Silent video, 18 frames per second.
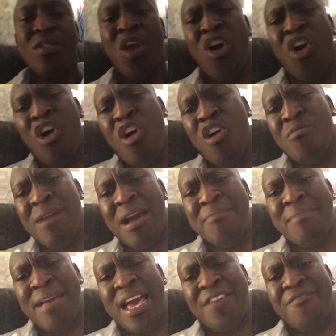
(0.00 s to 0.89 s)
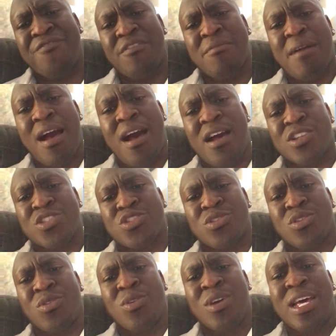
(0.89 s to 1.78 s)
My man from
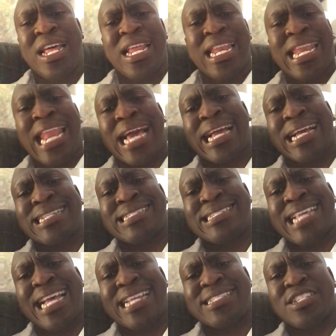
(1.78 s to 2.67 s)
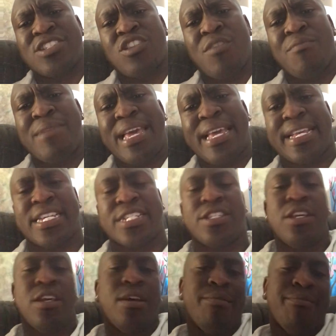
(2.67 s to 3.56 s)
Arsenal, Lacazette, did not make
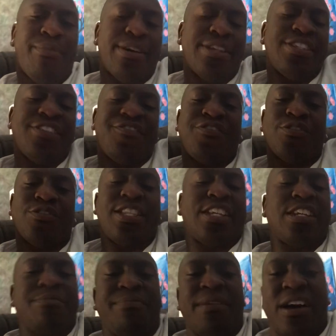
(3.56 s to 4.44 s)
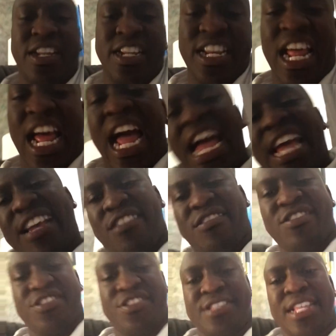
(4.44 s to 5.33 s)
it. But if you think about it, I
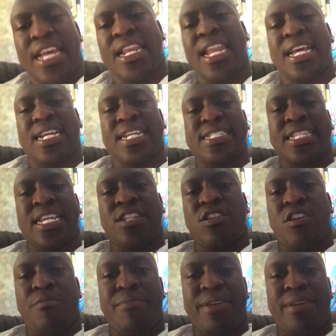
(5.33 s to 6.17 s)
understand Lacazette not